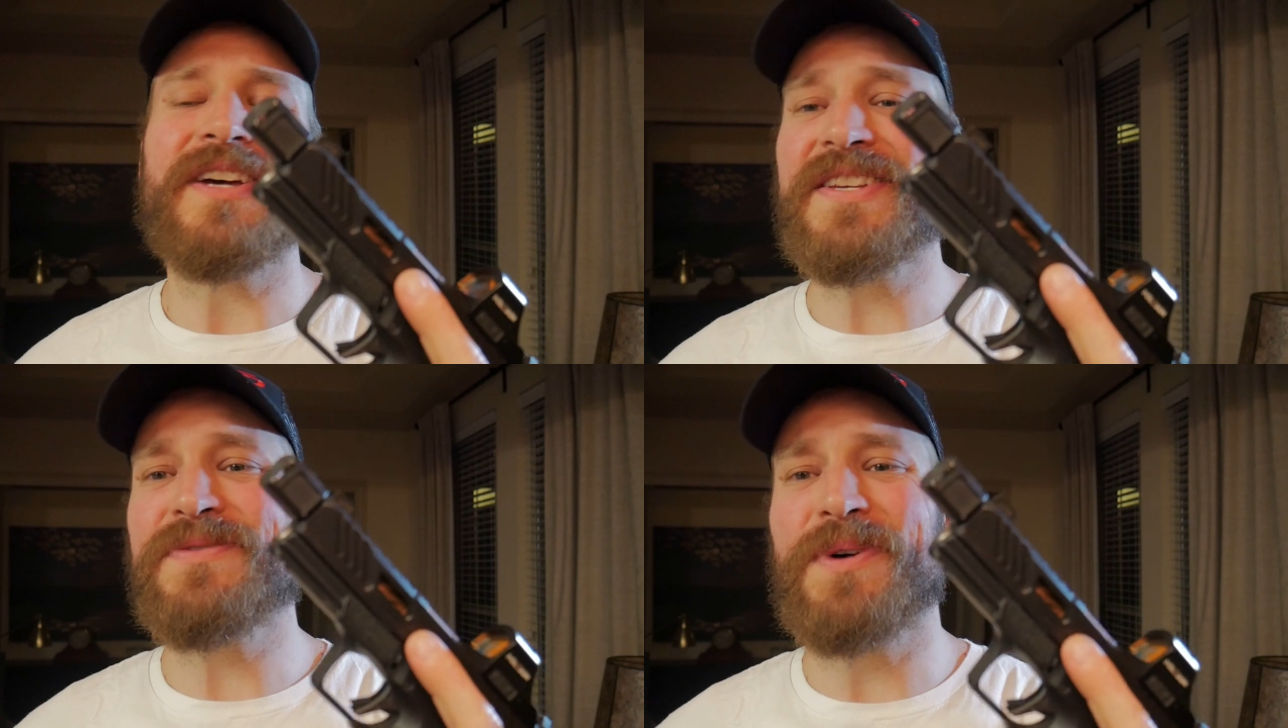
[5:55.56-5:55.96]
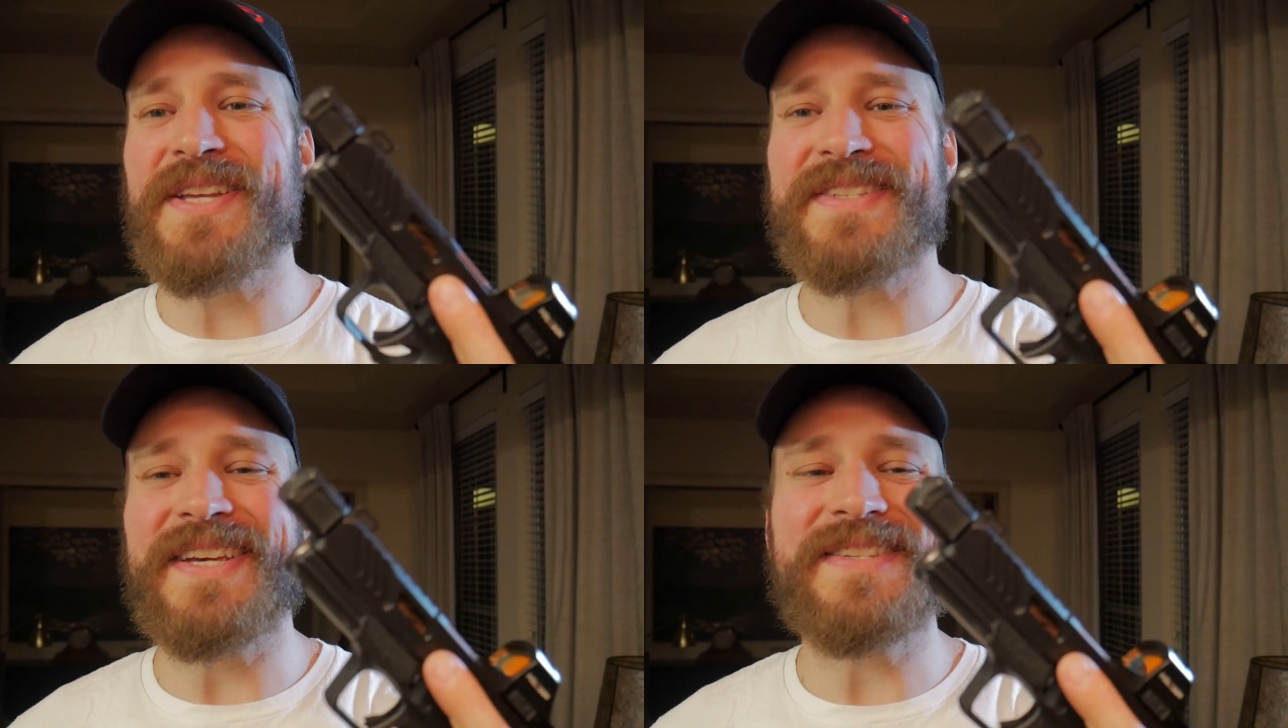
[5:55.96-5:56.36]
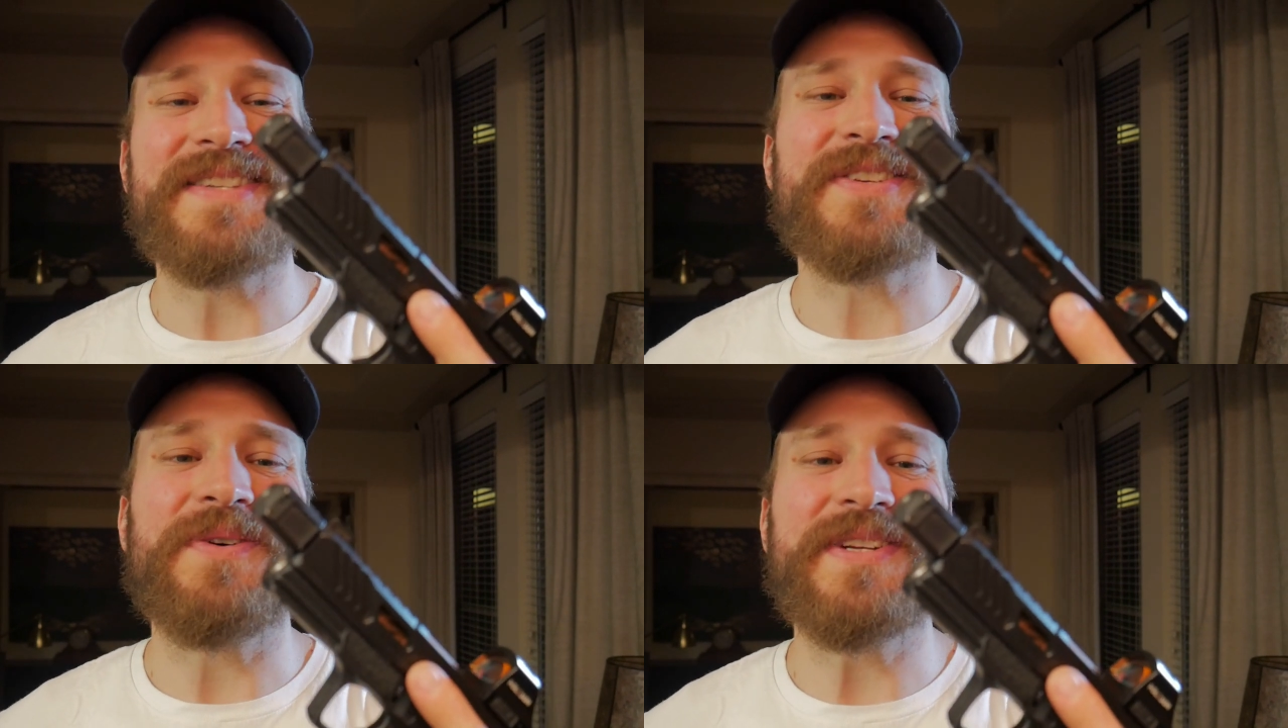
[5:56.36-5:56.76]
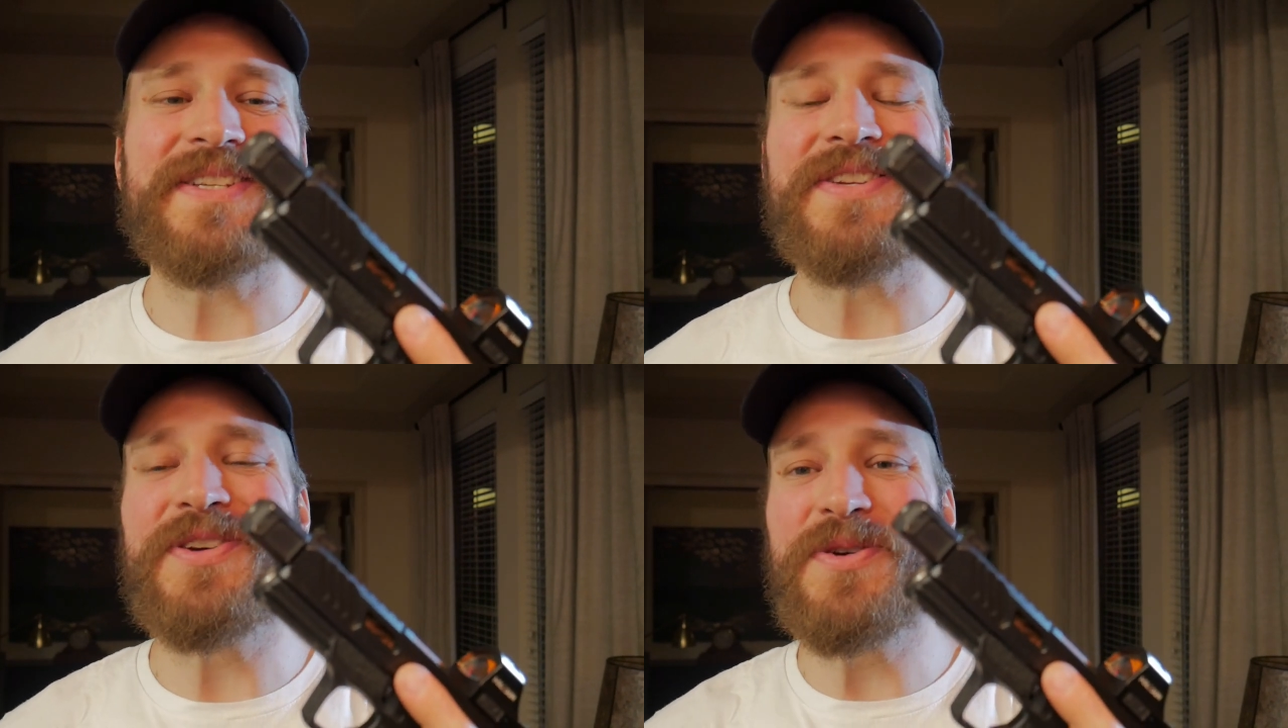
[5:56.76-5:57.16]
does what it says it's going
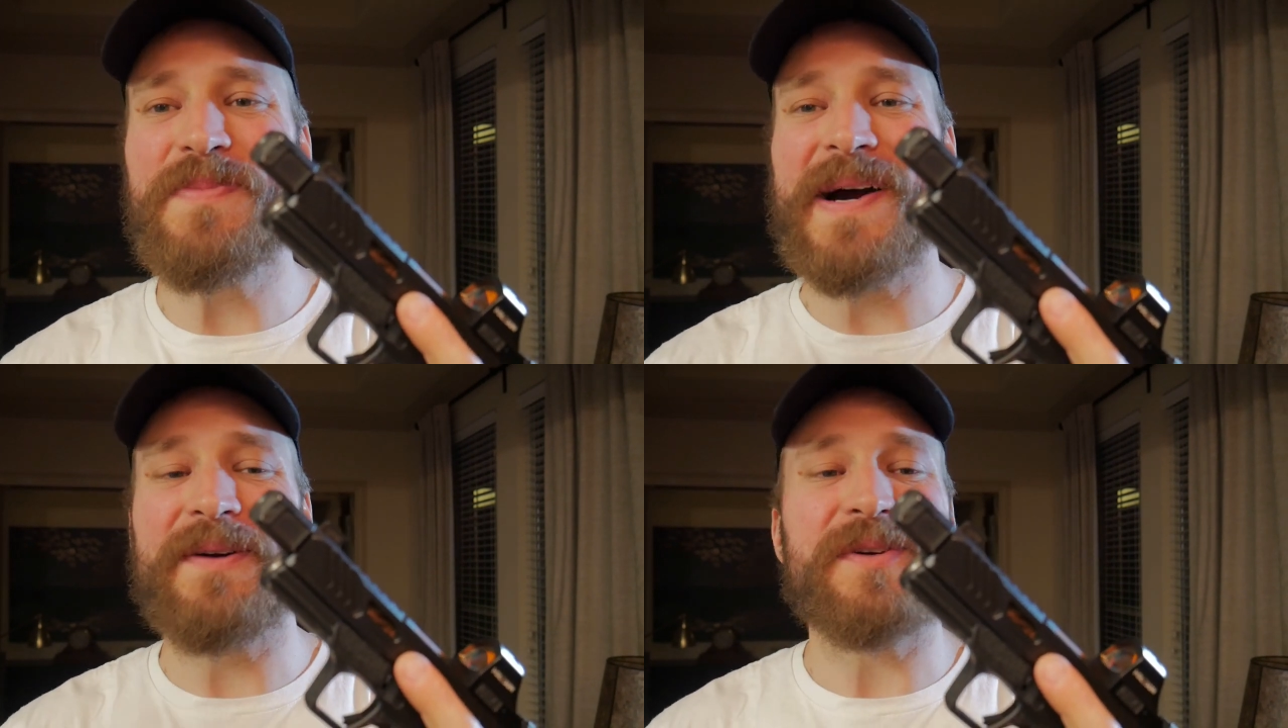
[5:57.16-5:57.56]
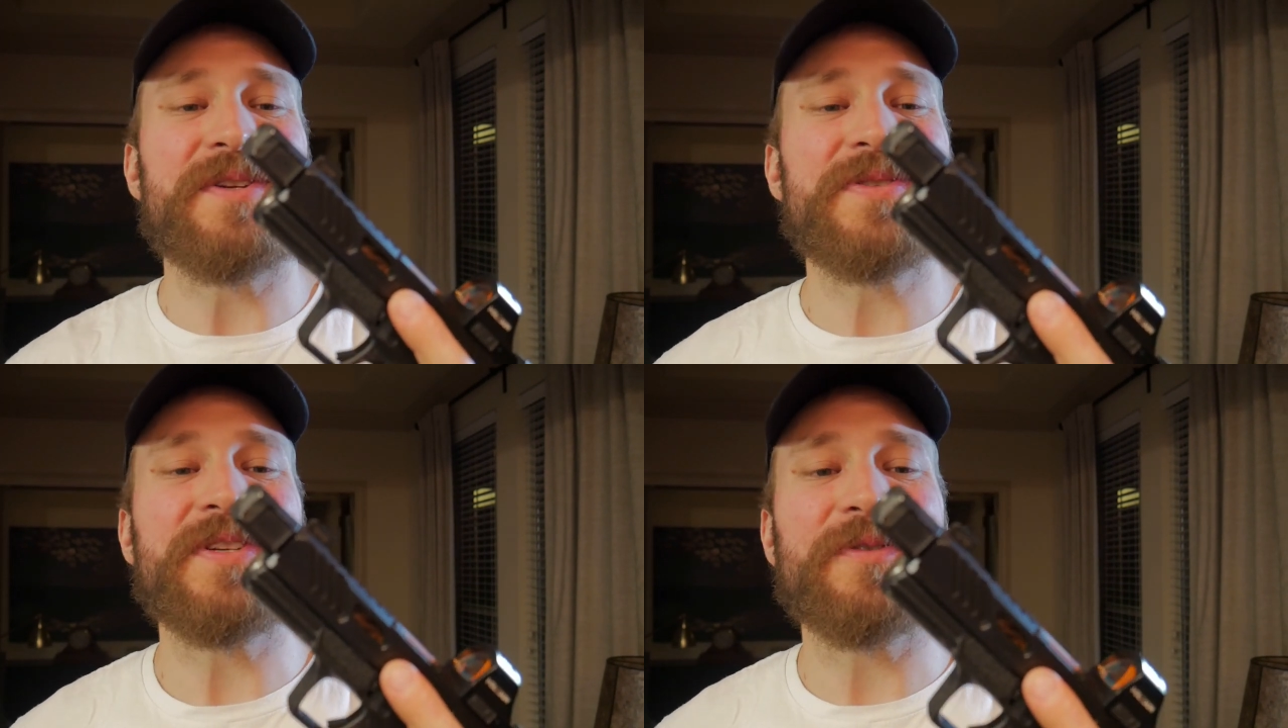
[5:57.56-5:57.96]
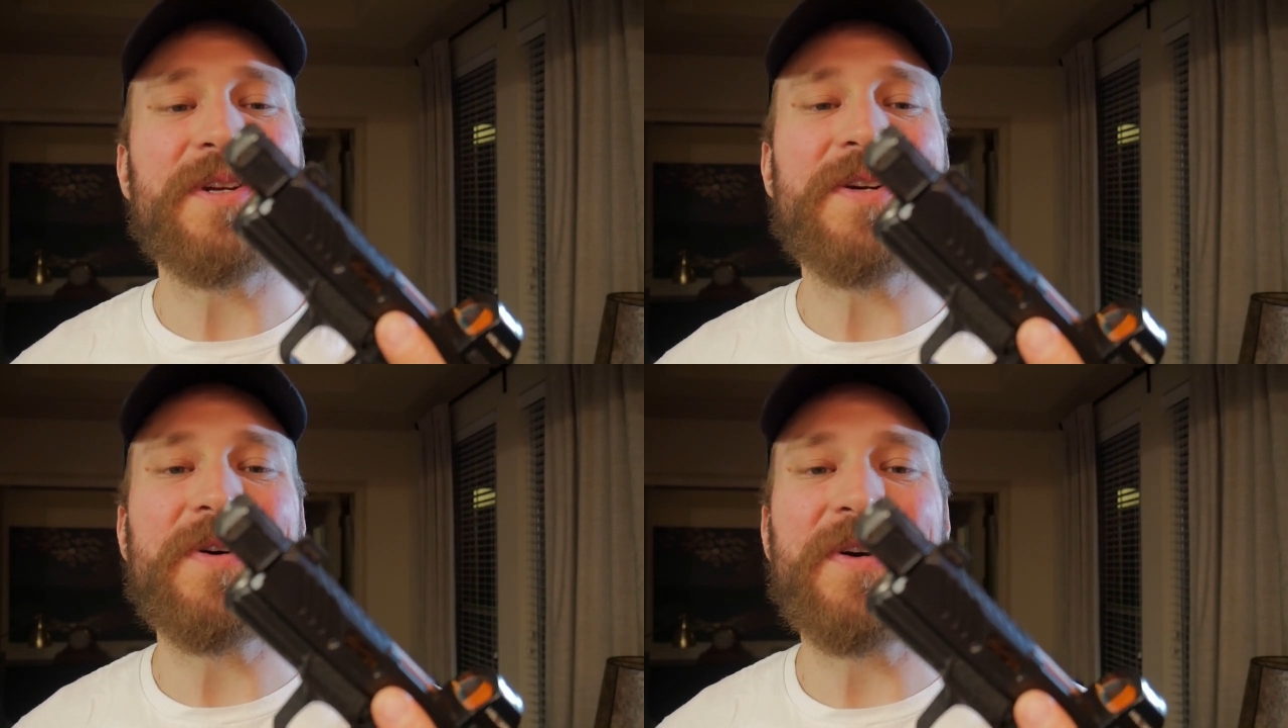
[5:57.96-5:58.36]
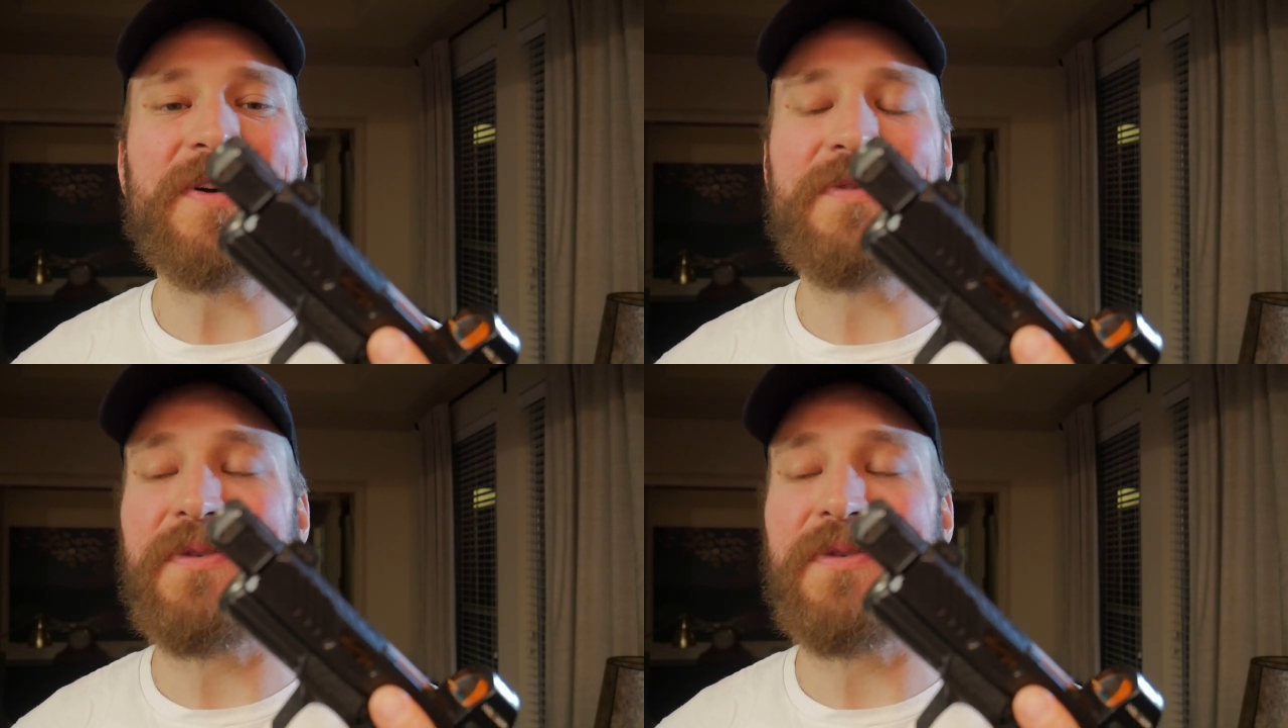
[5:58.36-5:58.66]
to do by reducing recoil,